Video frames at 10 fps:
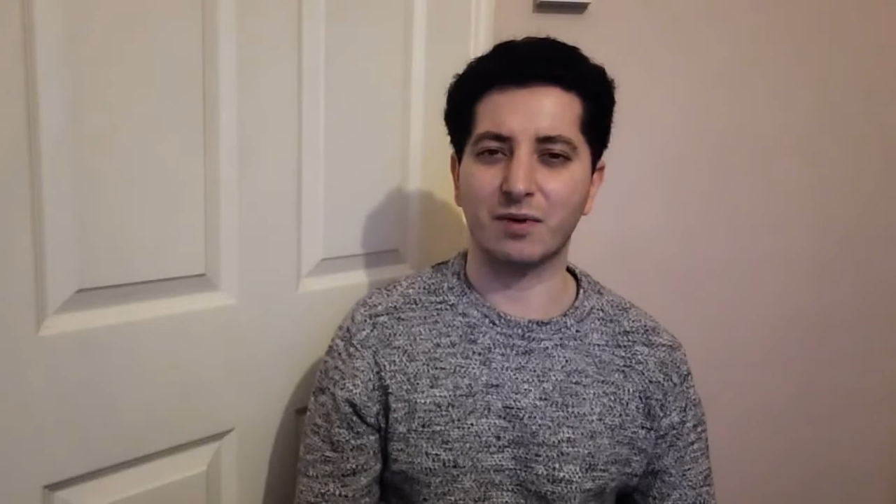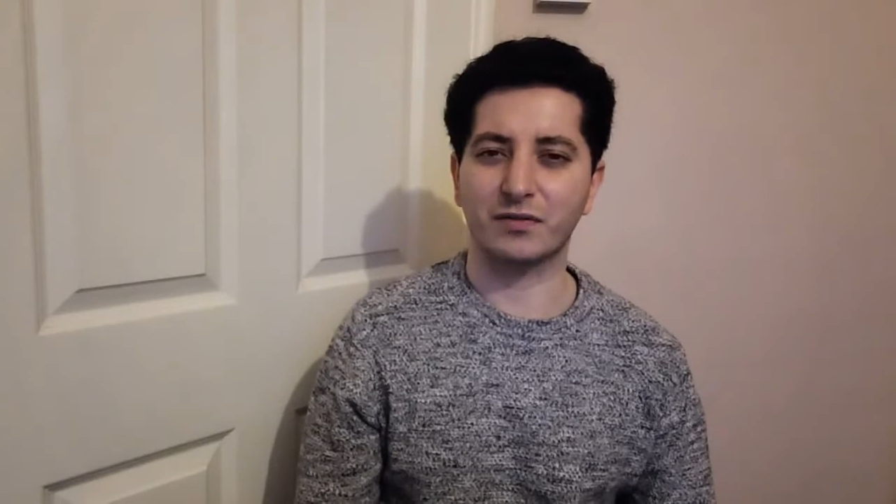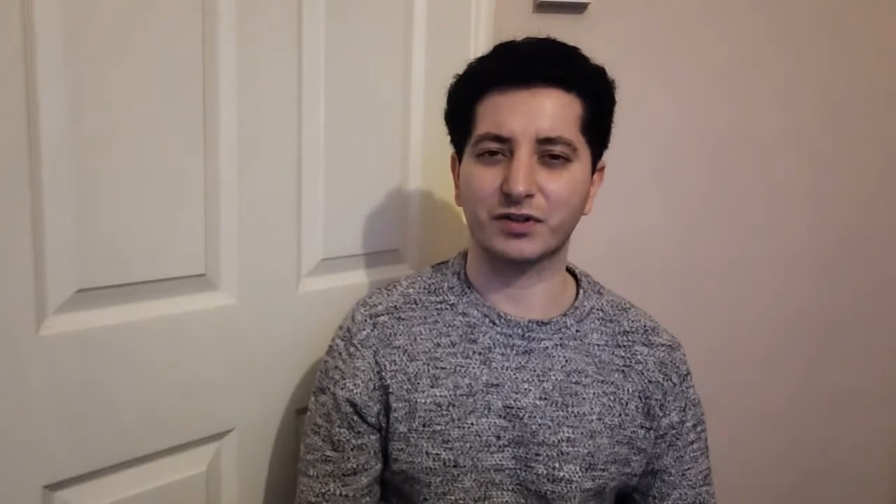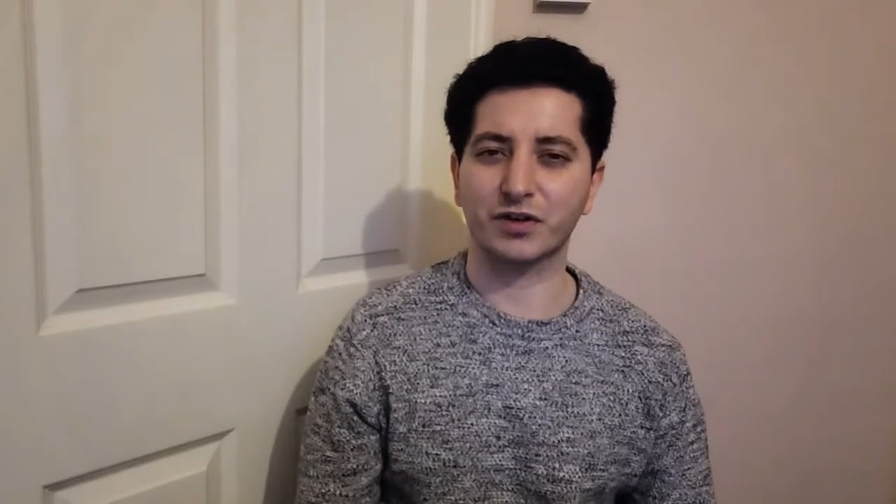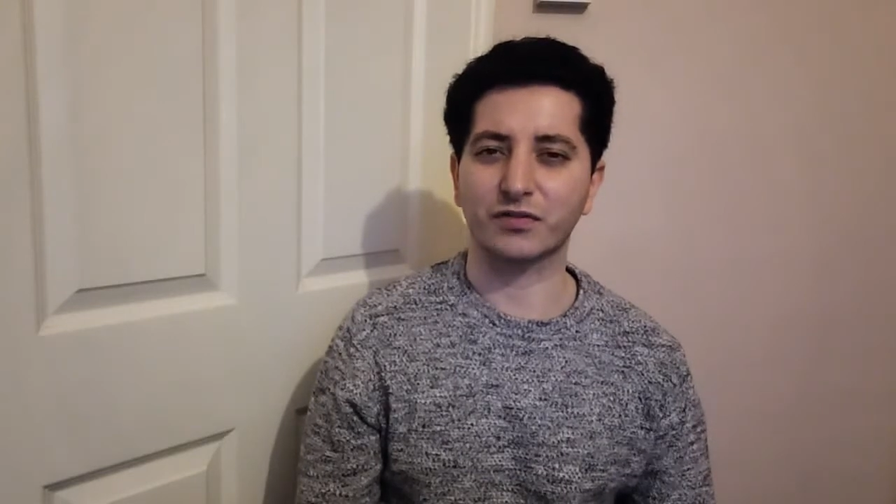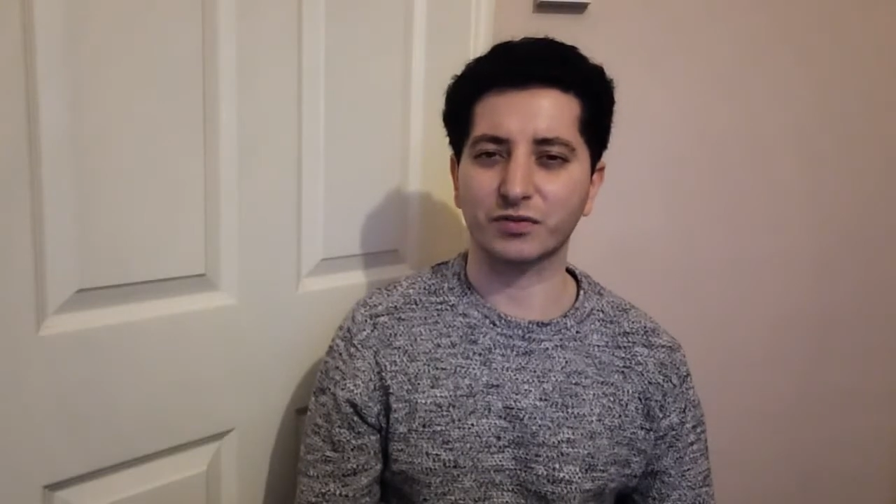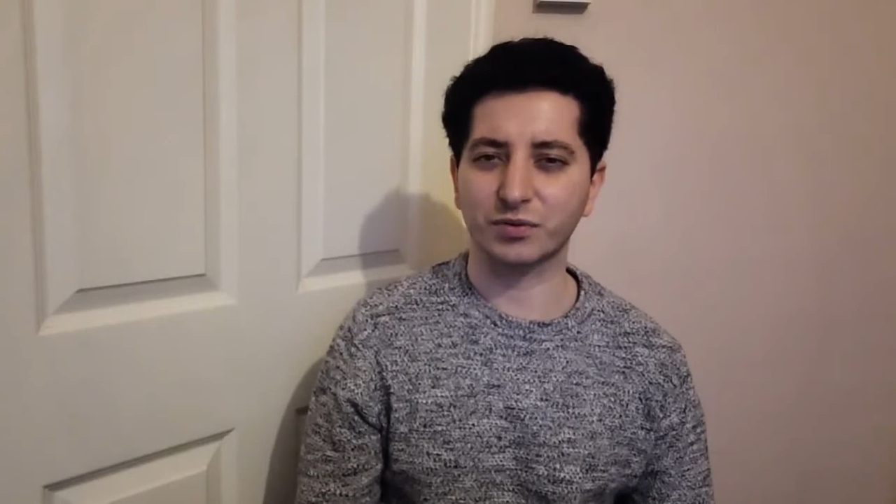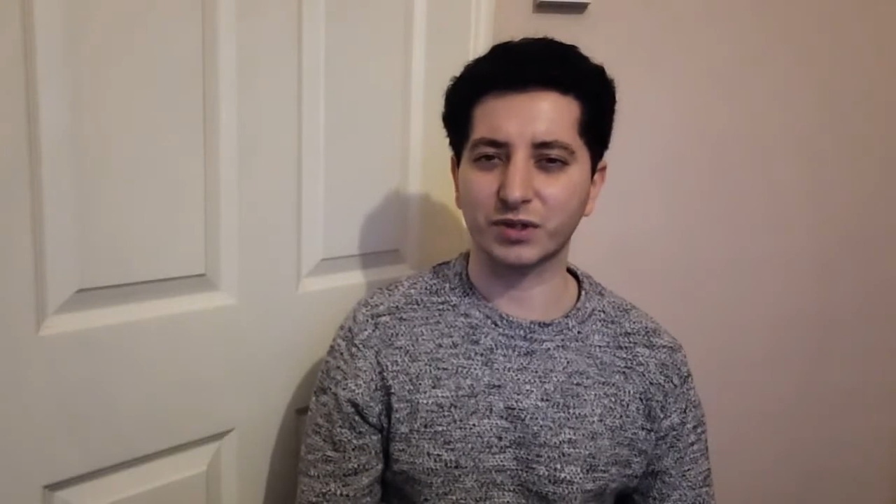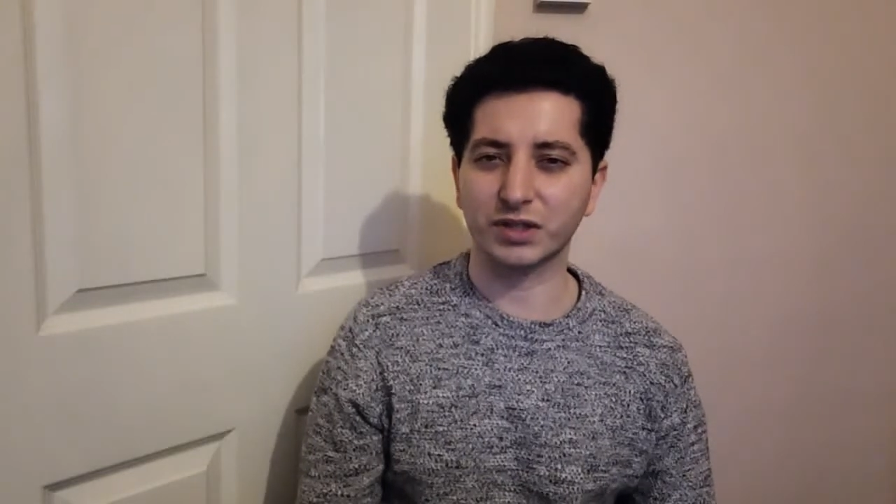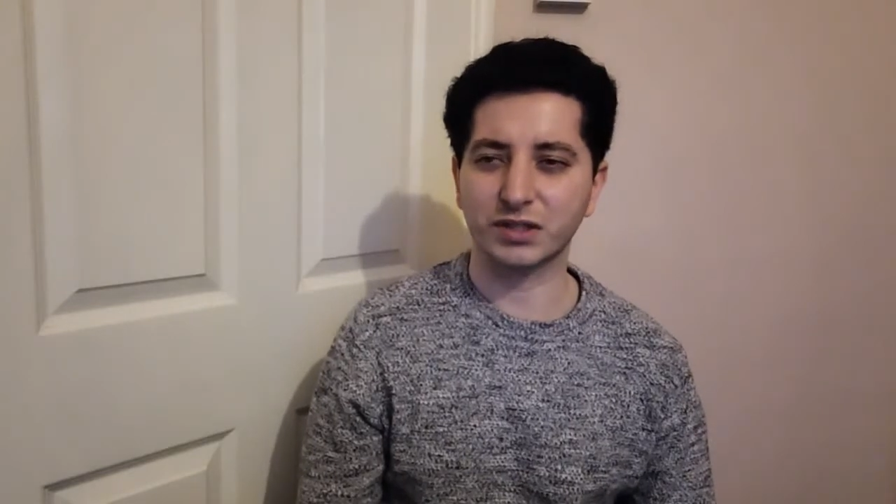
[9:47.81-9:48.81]
have to go
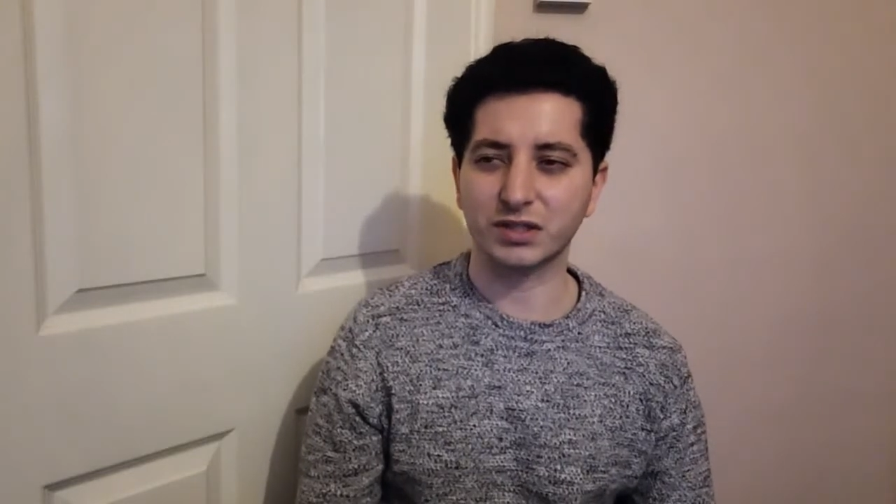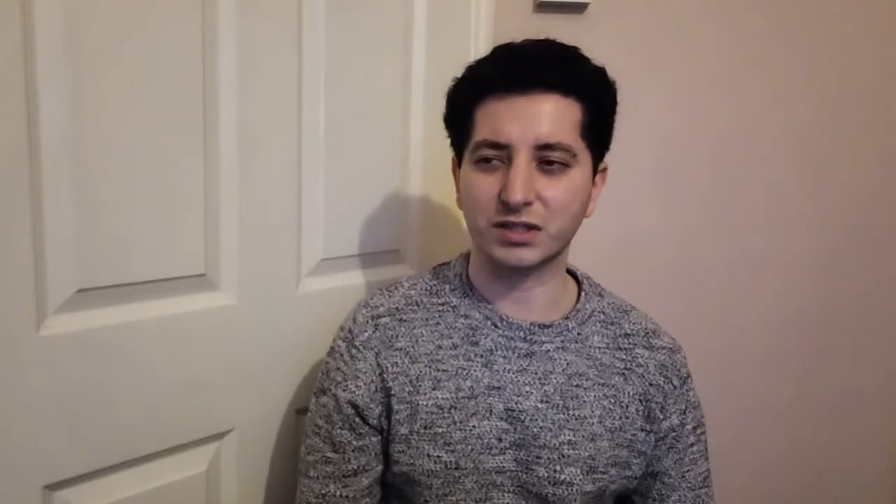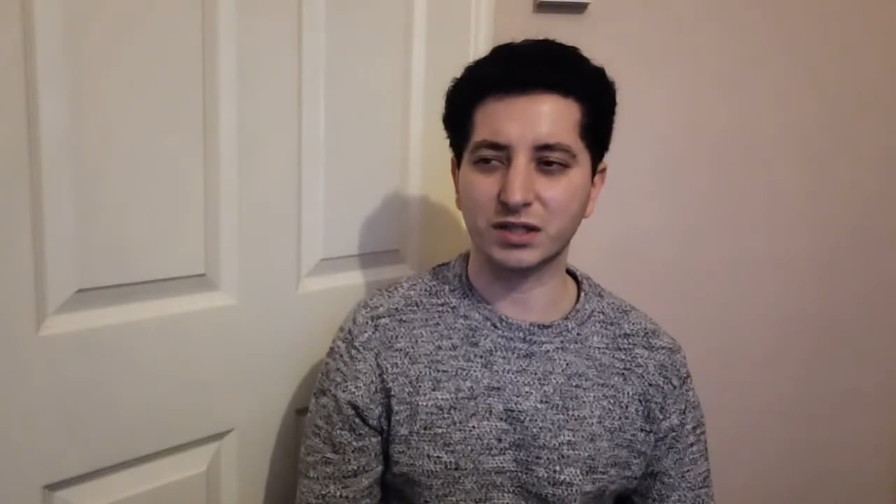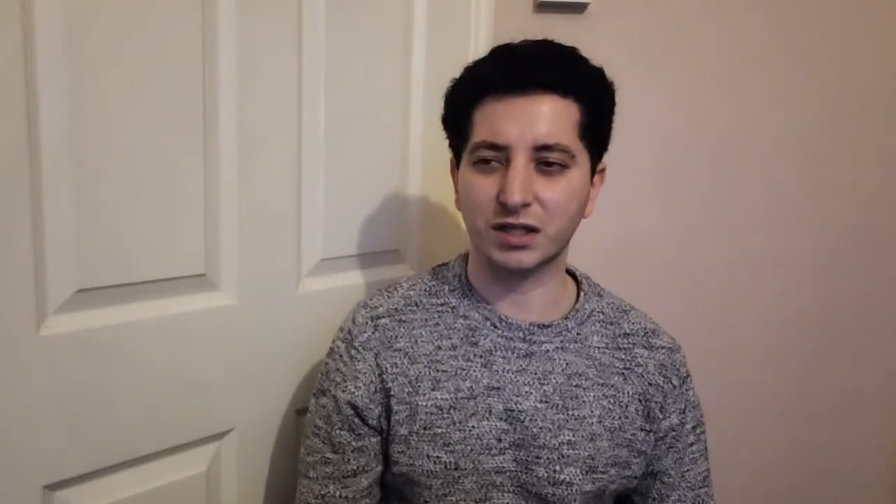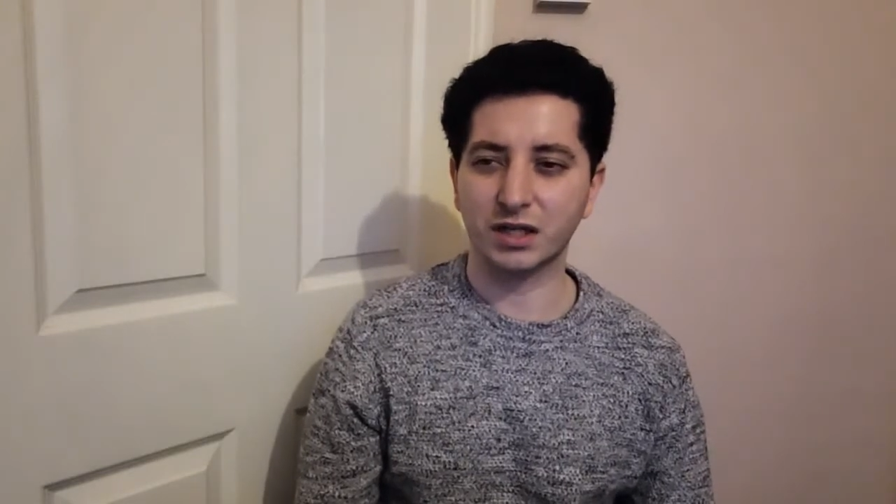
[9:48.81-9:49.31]
through this.